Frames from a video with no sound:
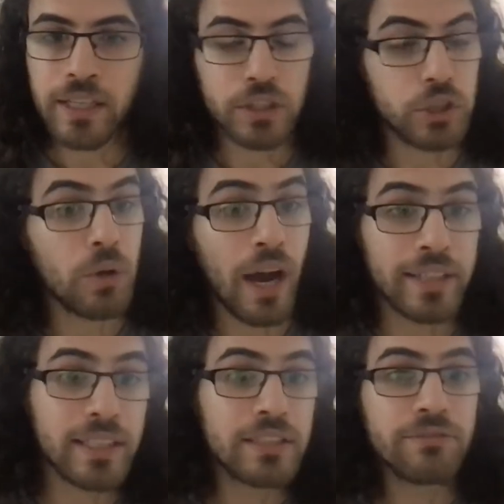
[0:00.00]
You
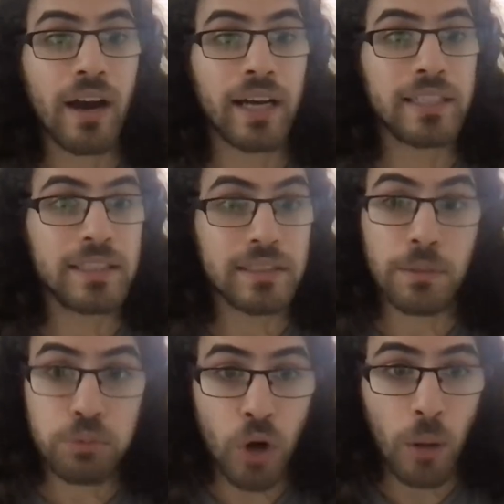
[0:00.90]
identify the
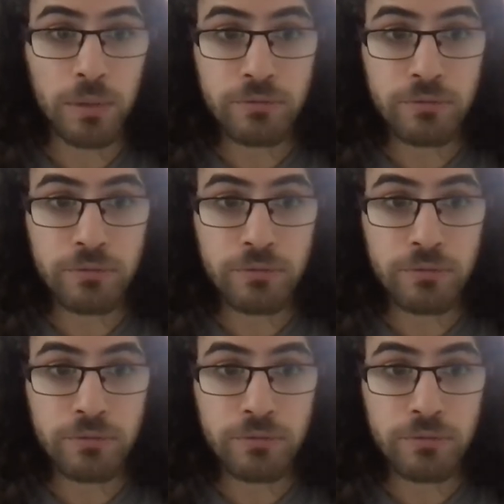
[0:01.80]
problem